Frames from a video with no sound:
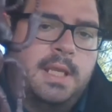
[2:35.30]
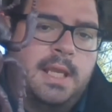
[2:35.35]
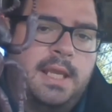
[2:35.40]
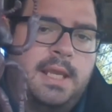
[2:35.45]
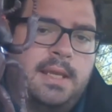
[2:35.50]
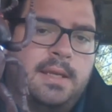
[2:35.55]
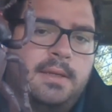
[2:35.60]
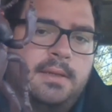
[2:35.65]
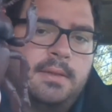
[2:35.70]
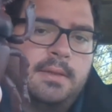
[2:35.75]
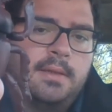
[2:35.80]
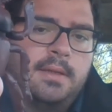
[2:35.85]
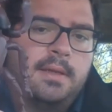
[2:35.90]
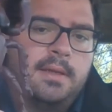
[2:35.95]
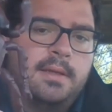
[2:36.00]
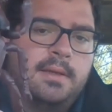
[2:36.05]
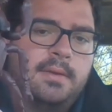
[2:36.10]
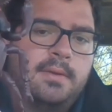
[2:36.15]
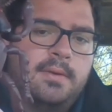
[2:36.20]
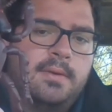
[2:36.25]
And
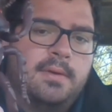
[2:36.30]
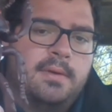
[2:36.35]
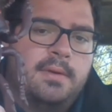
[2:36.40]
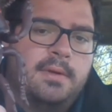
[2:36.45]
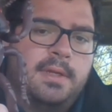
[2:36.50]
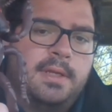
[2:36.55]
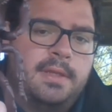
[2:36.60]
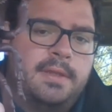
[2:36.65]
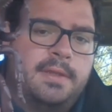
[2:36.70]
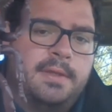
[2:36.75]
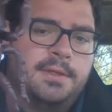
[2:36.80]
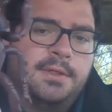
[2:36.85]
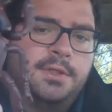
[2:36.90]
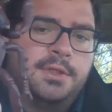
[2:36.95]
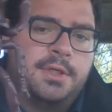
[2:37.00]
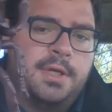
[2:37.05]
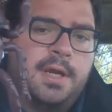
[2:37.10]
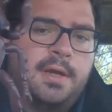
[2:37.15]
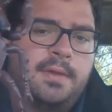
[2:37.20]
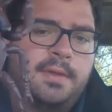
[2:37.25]
underneath the
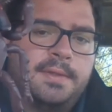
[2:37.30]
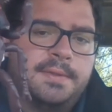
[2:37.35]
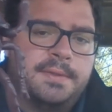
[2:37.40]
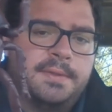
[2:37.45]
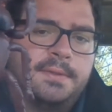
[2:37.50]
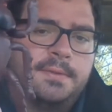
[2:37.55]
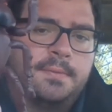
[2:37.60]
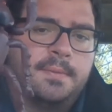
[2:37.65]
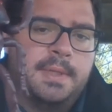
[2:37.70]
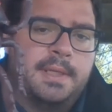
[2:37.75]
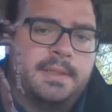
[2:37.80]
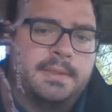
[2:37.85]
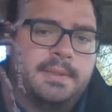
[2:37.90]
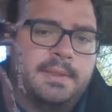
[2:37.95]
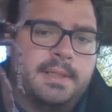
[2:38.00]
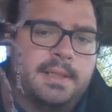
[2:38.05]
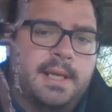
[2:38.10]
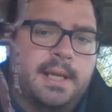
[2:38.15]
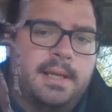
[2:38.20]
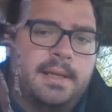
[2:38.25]
shell is its wings,
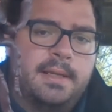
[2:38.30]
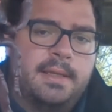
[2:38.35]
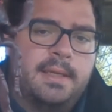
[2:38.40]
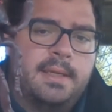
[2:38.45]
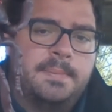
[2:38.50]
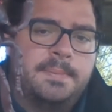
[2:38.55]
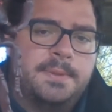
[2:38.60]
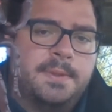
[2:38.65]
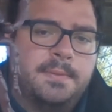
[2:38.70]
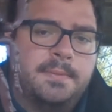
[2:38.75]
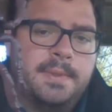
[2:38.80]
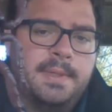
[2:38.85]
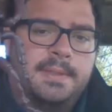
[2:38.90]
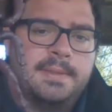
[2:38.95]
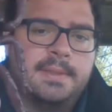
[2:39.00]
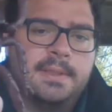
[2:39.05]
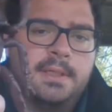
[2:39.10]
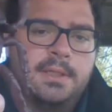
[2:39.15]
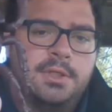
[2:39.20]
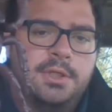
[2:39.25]
and it kind of keeps the
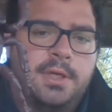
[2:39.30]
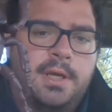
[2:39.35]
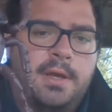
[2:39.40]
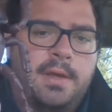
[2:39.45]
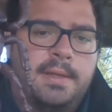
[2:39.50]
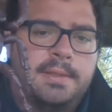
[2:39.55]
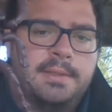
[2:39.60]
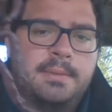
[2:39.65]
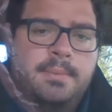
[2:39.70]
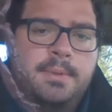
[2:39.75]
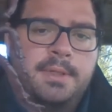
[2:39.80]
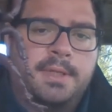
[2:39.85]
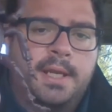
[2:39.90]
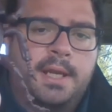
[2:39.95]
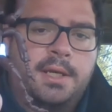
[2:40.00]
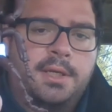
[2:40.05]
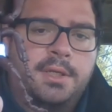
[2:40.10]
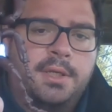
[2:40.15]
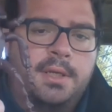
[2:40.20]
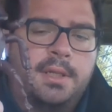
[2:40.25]
wings in the shell as a
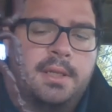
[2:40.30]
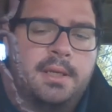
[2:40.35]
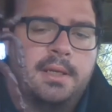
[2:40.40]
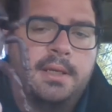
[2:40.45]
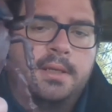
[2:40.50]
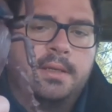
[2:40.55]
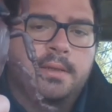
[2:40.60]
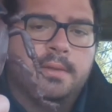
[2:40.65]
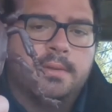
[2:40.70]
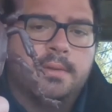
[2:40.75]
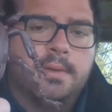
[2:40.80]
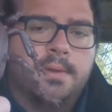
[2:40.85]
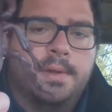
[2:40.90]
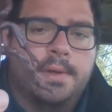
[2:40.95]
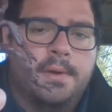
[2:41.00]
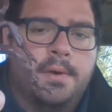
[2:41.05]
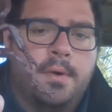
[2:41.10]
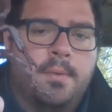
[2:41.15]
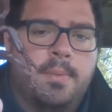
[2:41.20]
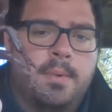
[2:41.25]
protection, and then it can
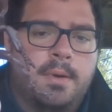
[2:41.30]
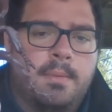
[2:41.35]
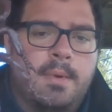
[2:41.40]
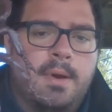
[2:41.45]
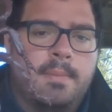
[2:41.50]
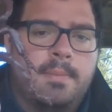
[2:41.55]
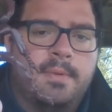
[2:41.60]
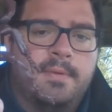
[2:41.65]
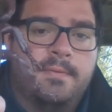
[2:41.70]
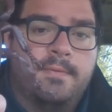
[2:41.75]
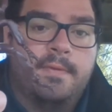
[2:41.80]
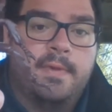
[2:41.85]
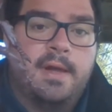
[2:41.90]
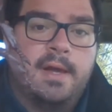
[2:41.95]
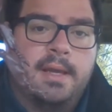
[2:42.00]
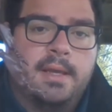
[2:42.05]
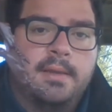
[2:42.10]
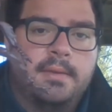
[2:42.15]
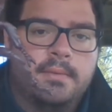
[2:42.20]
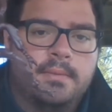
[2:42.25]
open them up and
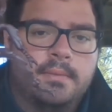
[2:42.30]
fly.